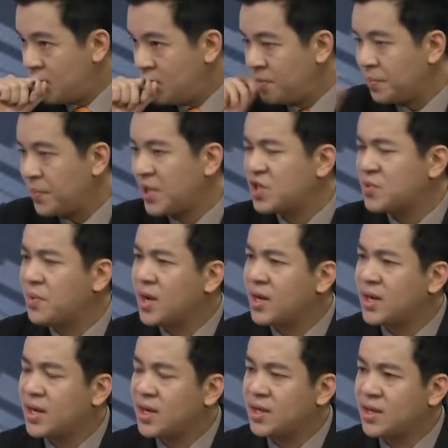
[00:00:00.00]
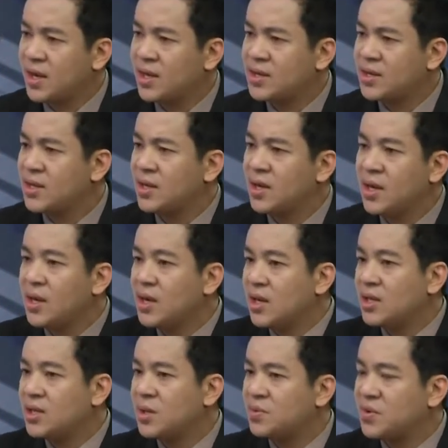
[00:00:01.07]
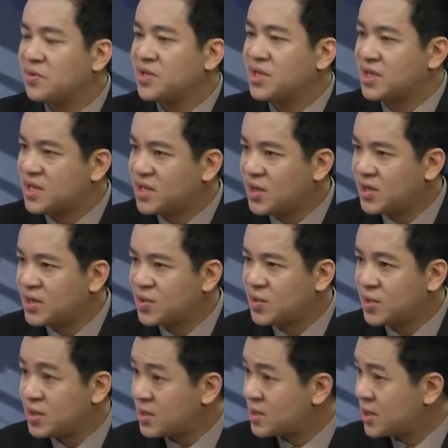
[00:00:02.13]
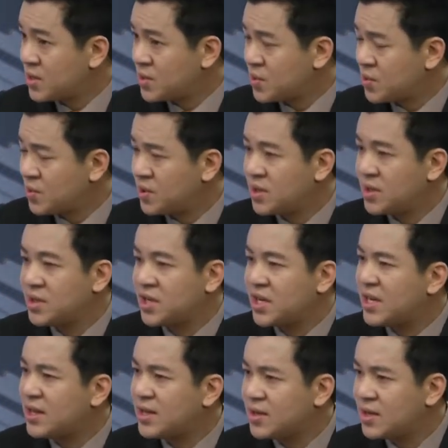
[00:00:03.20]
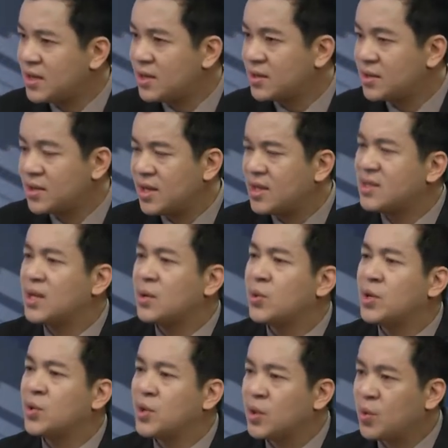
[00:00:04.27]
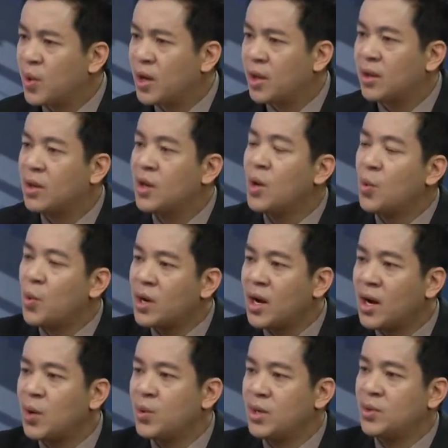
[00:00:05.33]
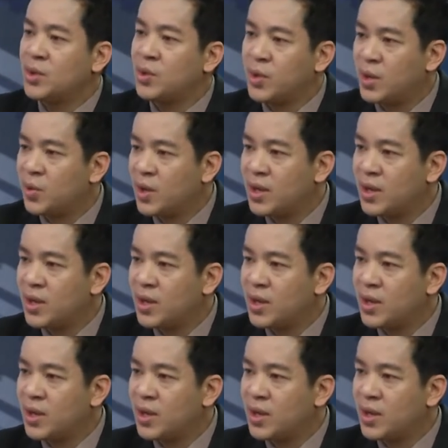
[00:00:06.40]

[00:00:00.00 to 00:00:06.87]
benchmark and yardstick in terms of success success stories, key learnings, things that we're doing well. What are we doing